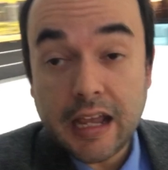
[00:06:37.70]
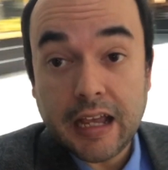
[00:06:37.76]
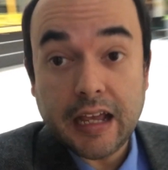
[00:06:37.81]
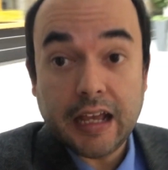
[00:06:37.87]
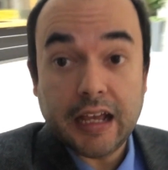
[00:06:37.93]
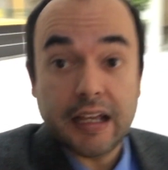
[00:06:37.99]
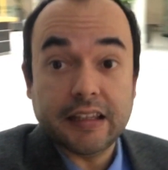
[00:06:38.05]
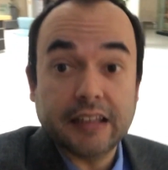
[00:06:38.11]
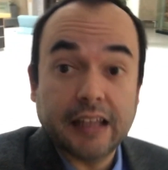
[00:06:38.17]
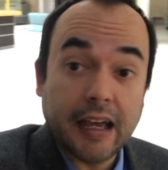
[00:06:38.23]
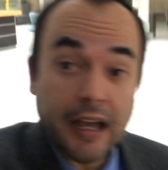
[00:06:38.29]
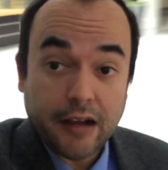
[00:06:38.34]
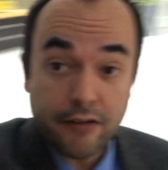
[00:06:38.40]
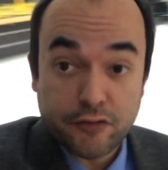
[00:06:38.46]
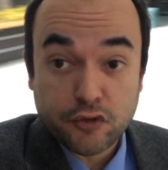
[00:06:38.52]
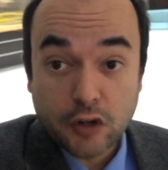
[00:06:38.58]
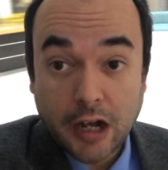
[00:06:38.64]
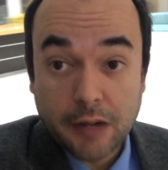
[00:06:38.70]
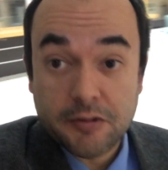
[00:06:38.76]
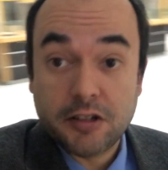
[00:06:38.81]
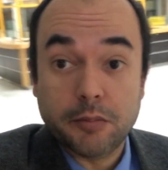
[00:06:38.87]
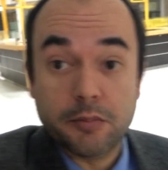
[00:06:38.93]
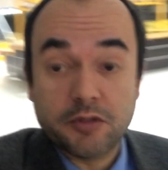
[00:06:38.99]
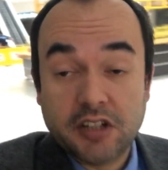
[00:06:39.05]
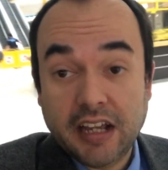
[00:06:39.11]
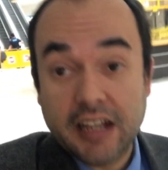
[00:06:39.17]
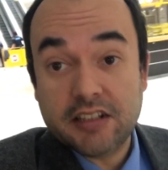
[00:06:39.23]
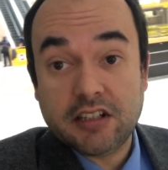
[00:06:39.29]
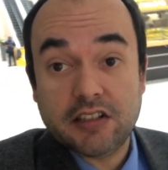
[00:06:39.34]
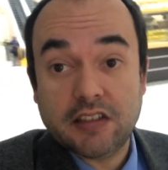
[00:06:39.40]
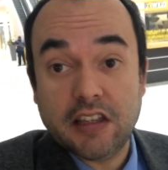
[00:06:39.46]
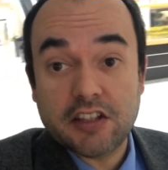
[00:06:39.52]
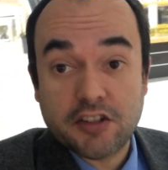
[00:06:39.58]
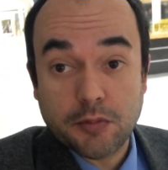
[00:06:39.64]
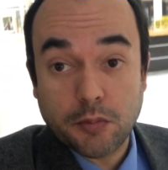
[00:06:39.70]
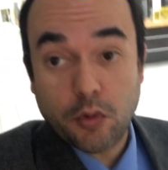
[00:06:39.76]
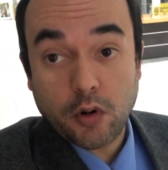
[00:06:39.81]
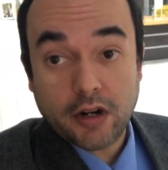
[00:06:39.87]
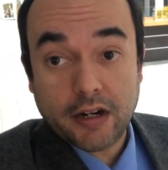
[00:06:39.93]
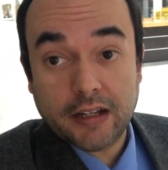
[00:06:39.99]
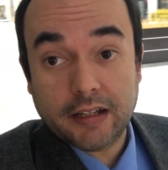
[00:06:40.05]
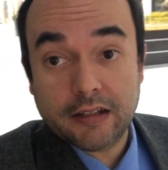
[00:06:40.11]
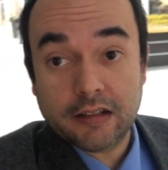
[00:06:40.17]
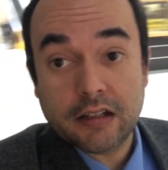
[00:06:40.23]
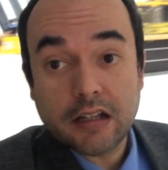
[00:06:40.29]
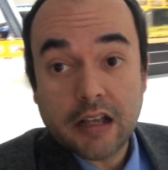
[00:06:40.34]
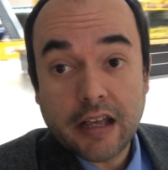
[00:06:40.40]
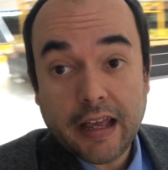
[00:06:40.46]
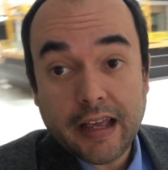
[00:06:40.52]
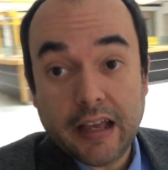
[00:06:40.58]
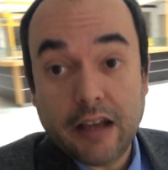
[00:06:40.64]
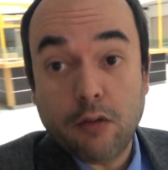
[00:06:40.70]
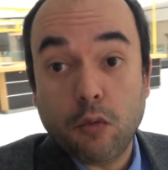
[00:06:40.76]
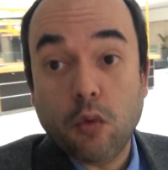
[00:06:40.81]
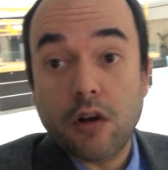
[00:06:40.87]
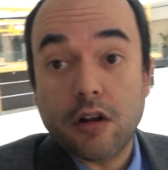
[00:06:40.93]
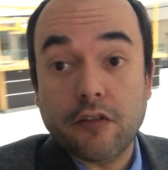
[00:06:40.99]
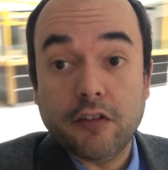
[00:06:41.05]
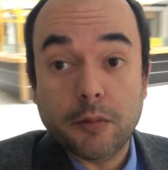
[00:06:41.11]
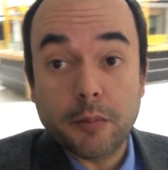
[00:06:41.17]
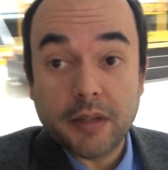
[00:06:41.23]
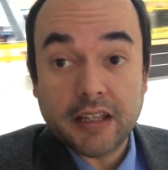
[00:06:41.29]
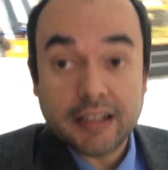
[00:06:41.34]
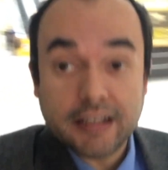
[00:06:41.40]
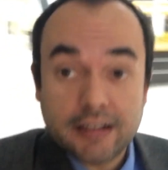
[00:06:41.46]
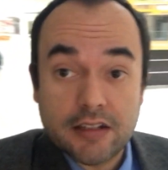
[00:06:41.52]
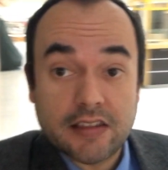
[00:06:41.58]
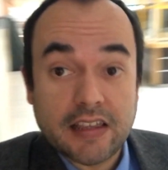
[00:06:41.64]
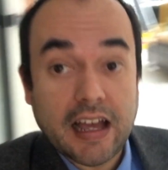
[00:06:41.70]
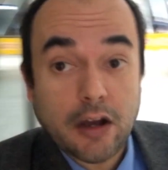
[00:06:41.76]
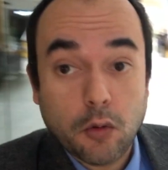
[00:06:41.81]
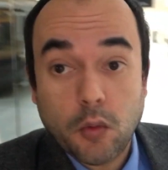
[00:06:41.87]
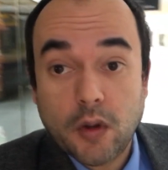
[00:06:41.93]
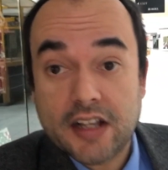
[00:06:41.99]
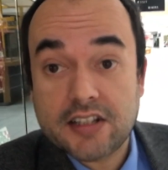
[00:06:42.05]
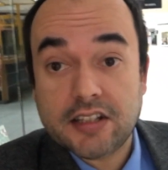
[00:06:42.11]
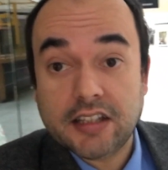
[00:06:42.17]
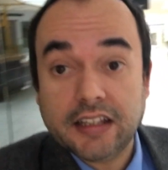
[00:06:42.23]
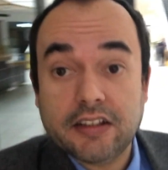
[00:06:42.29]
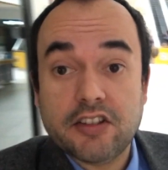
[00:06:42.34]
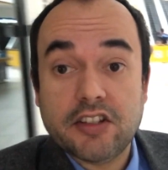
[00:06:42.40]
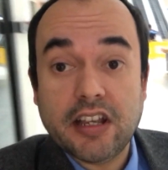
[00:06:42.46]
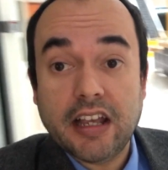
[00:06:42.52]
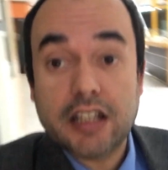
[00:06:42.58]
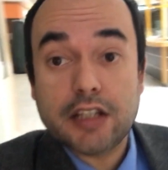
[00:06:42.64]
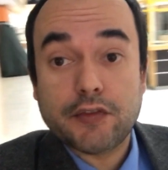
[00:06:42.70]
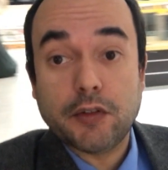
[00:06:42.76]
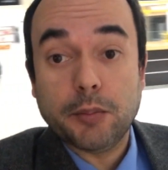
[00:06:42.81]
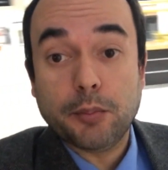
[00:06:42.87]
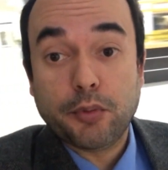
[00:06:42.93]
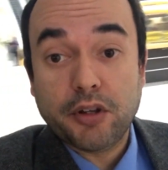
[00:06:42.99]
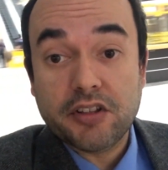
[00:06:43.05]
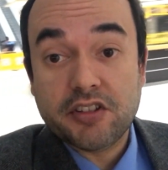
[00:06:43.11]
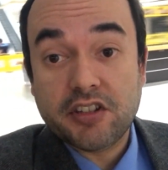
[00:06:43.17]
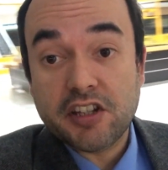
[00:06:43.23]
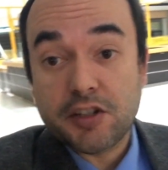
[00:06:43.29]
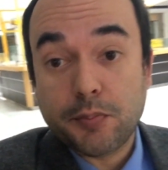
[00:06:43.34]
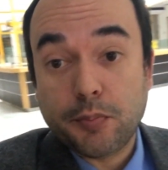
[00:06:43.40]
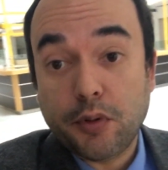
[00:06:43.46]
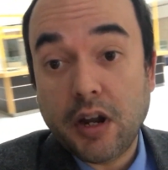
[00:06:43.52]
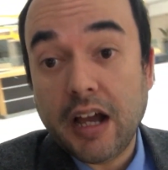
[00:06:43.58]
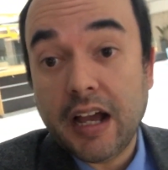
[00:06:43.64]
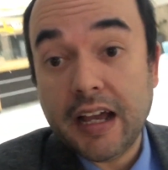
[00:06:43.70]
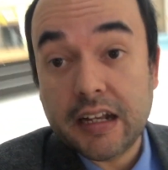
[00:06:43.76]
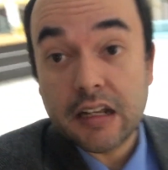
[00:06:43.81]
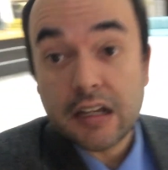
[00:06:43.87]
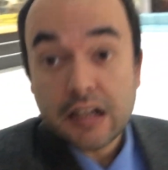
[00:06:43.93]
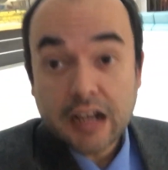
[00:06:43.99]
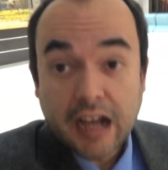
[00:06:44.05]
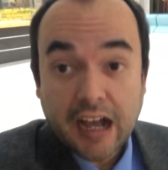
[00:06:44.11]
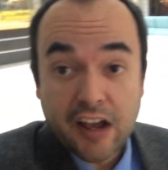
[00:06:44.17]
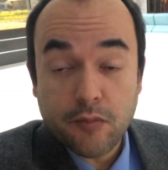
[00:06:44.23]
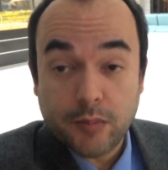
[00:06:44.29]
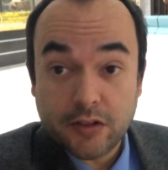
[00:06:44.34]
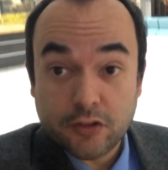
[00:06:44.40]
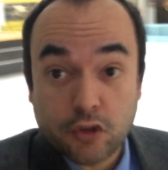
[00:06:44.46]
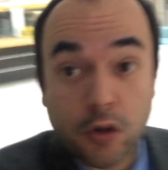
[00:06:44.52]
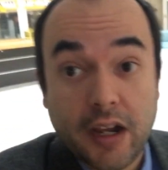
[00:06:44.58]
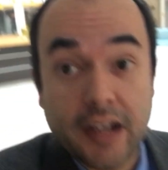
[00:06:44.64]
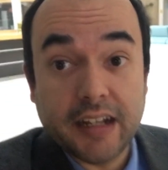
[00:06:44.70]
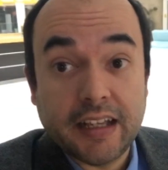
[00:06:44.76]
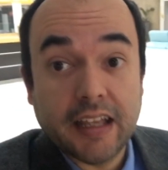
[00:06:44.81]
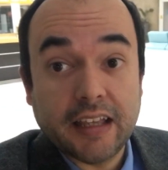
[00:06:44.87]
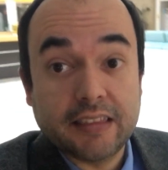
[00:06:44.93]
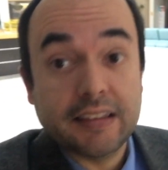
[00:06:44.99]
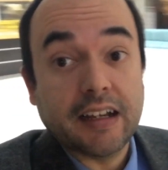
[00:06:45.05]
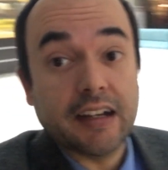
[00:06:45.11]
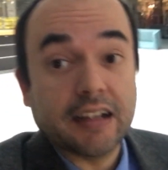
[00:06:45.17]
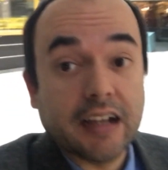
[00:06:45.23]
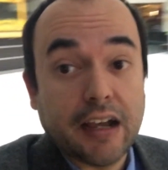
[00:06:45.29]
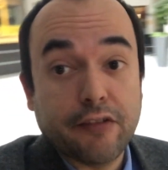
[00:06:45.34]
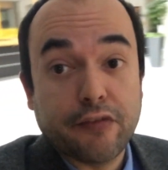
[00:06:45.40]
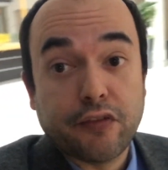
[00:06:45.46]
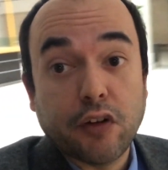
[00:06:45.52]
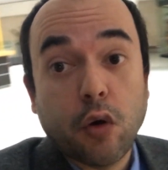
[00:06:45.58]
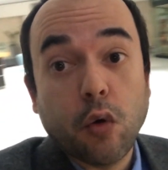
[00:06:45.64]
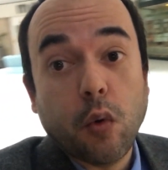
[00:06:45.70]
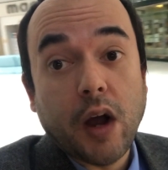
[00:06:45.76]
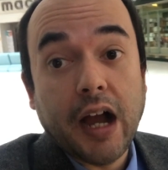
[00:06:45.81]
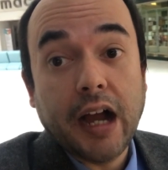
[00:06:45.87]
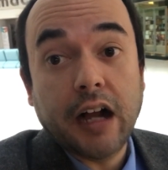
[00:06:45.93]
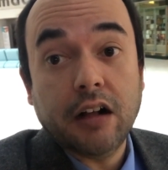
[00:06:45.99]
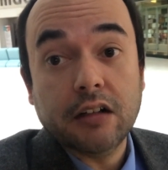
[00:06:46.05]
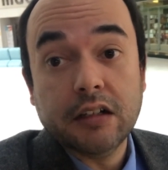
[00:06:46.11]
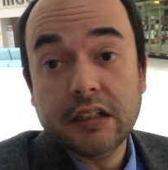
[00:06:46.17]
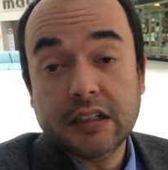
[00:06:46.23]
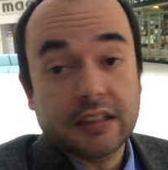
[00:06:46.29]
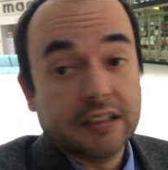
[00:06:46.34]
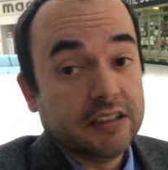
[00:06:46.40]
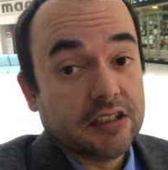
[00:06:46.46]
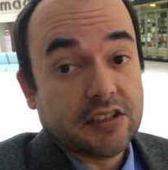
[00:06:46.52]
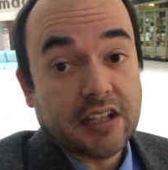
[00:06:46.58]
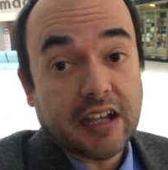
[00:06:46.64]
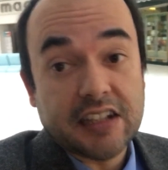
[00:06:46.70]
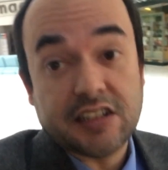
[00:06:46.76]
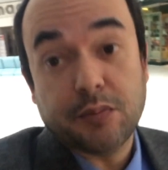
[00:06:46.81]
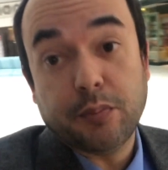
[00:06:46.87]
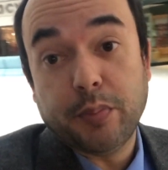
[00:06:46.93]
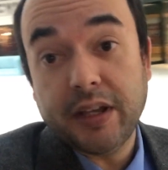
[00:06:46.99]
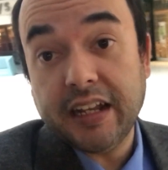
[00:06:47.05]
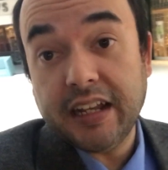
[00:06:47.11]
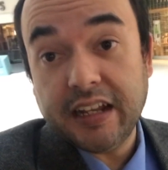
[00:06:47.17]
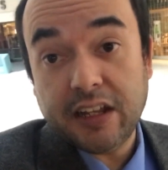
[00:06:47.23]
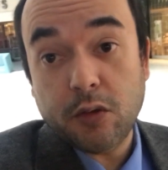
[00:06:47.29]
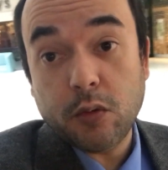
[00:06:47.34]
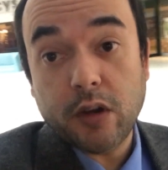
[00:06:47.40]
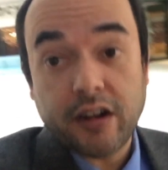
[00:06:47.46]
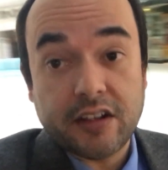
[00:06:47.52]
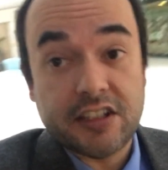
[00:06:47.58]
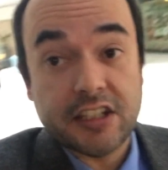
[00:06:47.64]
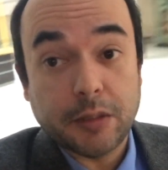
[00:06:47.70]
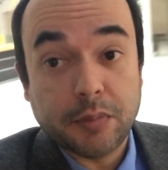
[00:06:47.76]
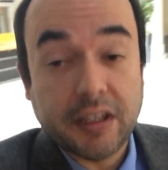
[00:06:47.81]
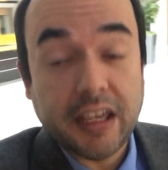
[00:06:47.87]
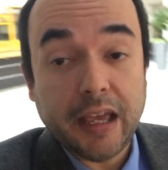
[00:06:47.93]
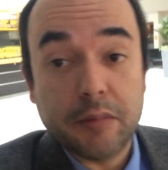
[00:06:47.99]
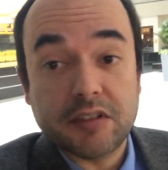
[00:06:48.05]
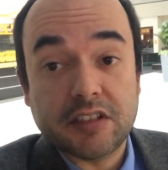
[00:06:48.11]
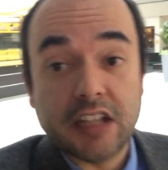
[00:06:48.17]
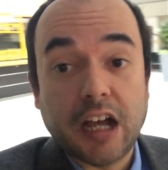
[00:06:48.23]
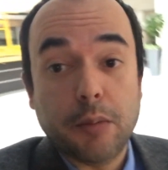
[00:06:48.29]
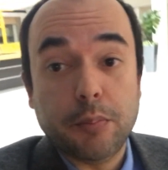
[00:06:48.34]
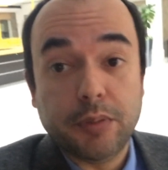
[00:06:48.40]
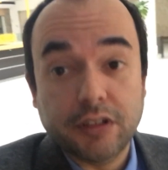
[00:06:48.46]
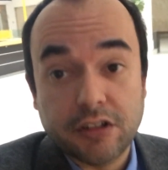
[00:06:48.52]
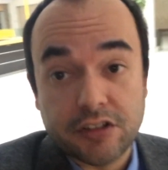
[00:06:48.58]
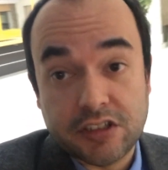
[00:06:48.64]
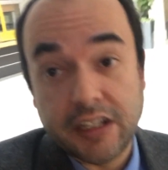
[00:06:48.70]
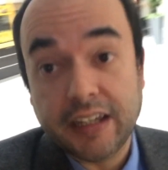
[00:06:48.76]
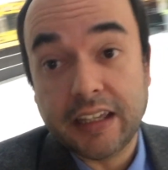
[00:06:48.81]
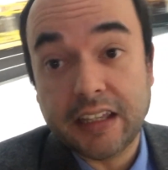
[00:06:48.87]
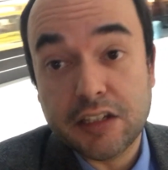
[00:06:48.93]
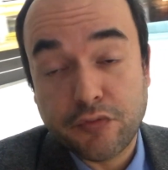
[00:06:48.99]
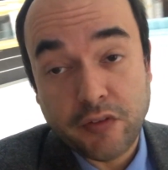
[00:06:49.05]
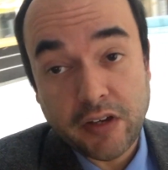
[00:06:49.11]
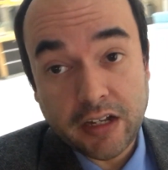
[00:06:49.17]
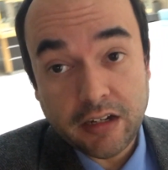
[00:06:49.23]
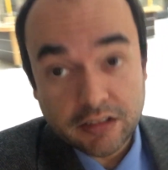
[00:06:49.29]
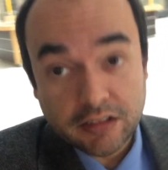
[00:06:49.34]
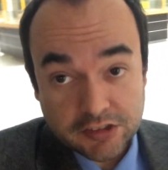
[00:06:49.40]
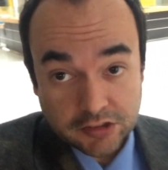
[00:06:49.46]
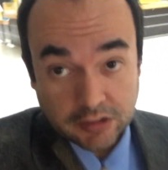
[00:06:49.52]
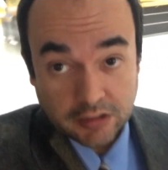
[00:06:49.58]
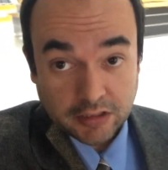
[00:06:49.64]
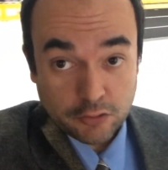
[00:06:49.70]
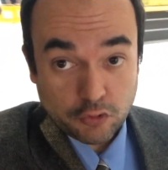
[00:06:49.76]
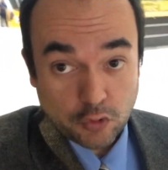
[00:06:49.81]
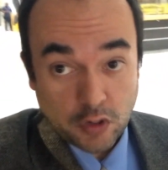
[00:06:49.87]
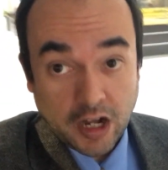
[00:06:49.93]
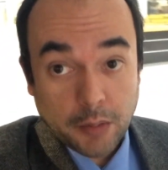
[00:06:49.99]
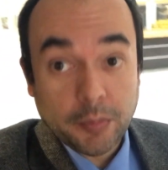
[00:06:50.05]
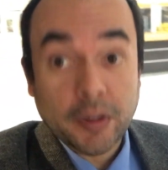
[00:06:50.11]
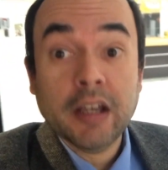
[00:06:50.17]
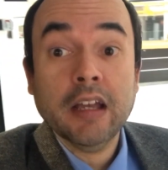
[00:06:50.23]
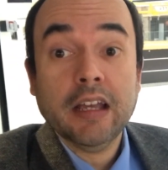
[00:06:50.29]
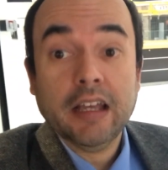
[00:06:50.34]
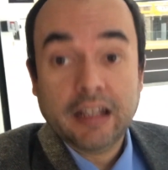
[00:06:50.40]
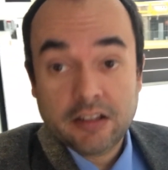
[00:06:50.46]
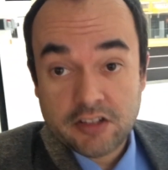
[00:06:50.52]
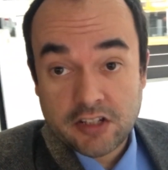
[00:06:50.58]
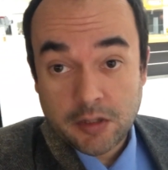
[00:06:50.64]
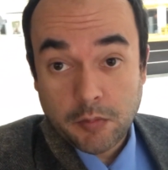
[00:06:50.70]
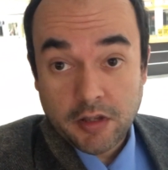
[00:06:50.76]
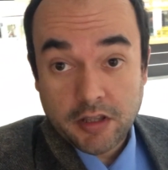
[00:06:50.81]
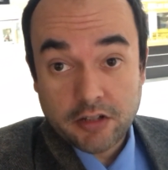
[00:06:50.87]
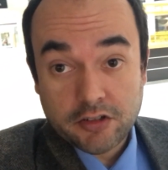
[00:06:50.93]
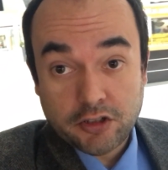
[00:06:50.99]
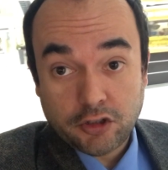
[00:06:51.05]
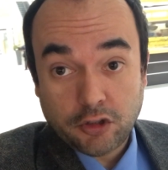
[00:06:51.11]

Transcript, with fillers: and they have dropped some chases this morning and one of them is that Wesley chase from Princess Bride. I've been trying to get that guy for a while. He just hasn't been anywhere except GameStop, but looks like he's finally starting to drop in some other